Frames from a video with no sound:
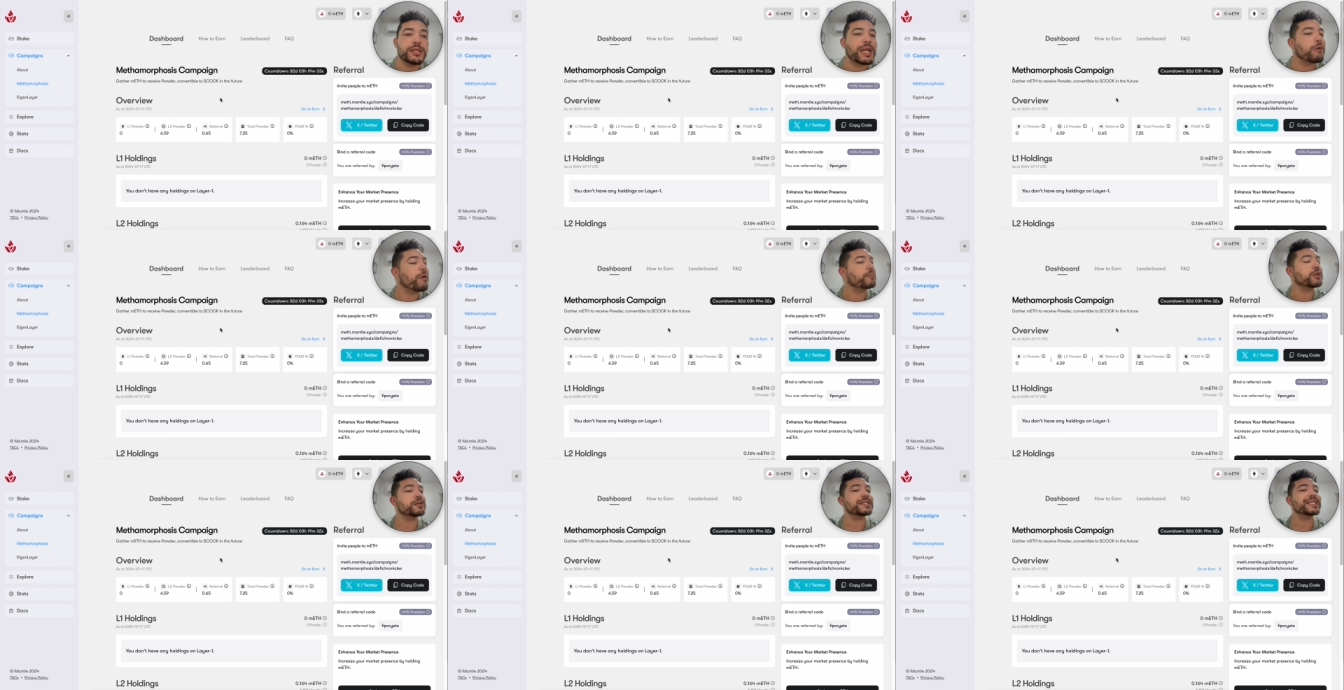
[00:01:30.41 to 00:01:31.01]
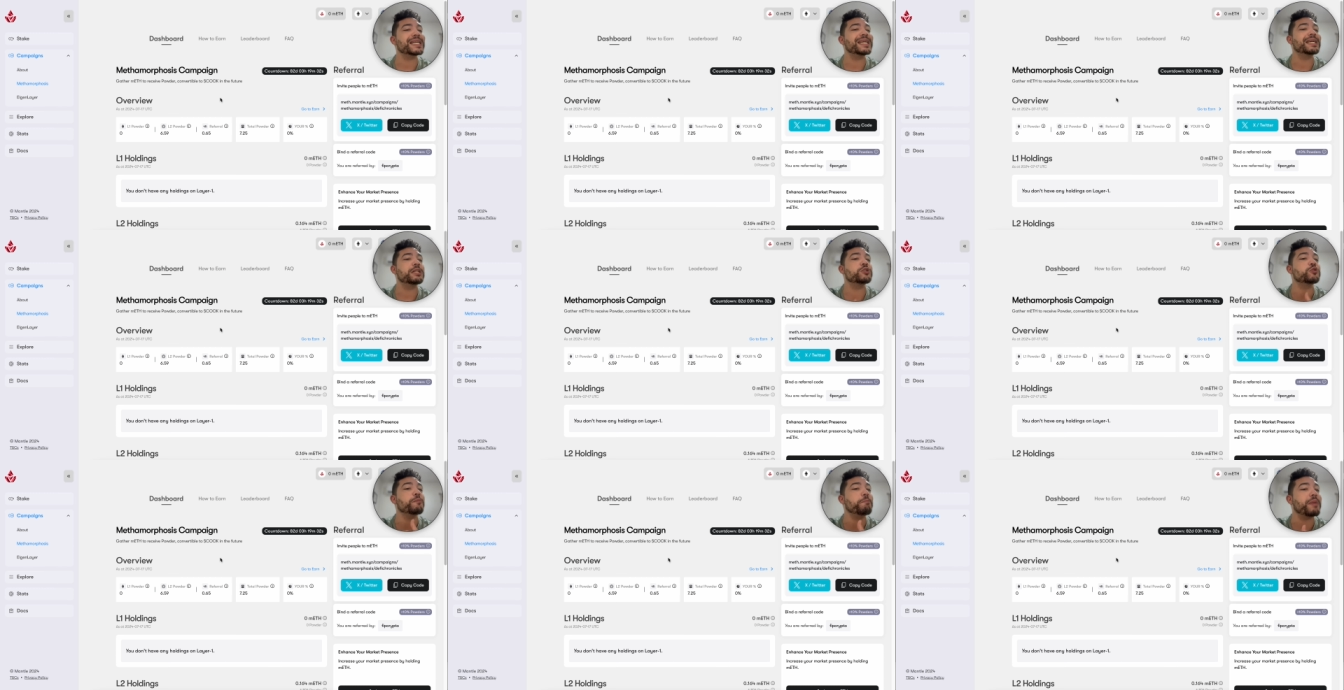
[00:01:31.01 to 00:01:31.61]
Now, I'm not saying it
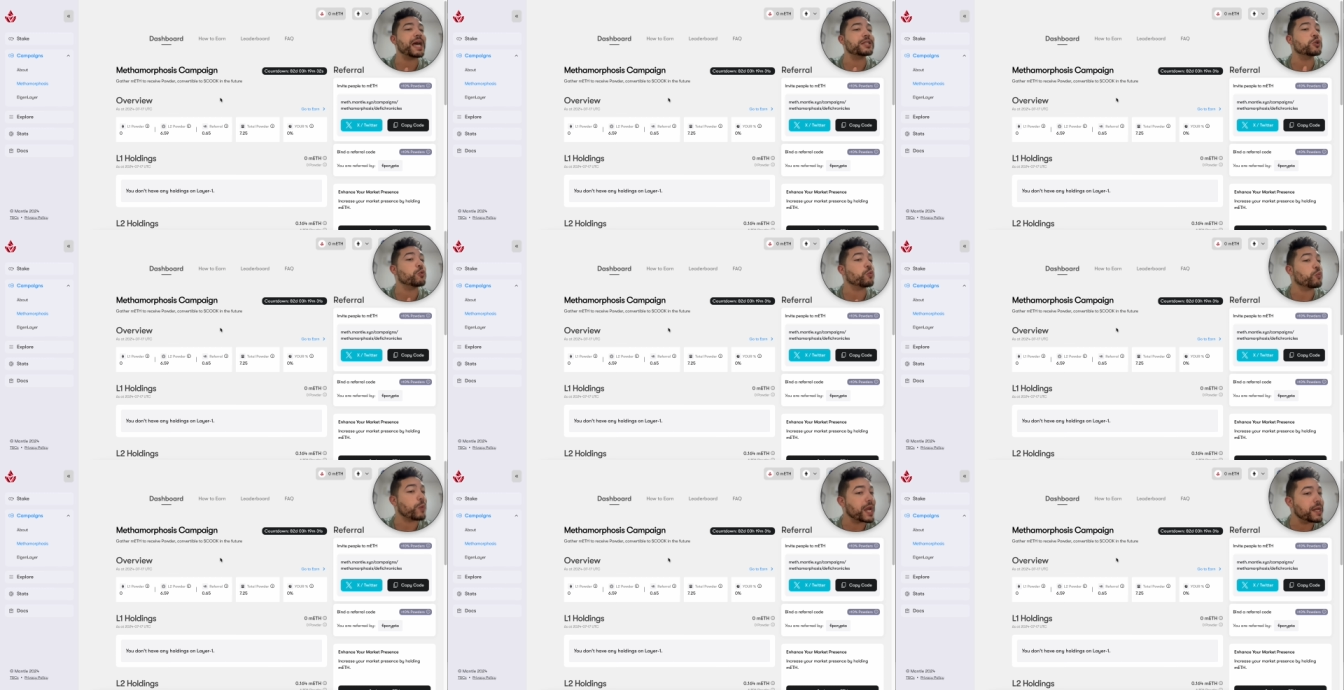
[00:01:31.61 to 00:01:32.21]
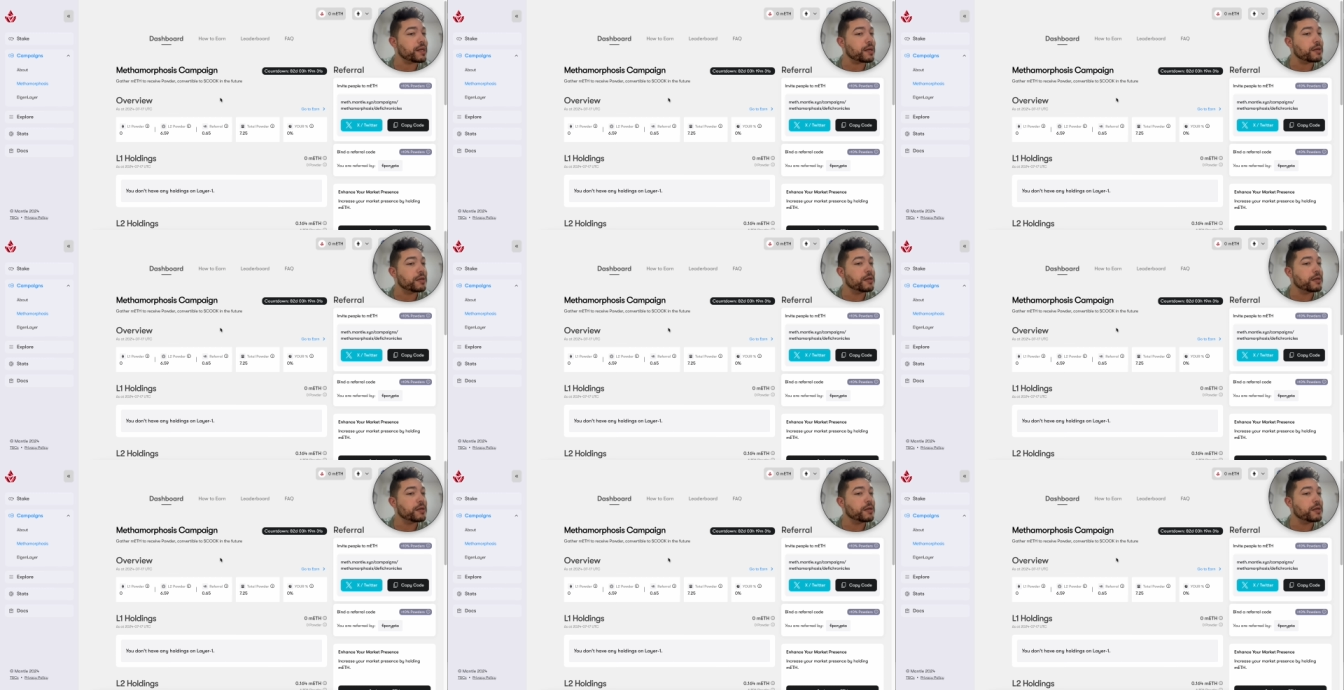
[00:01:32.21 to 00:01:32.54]
is the best rank,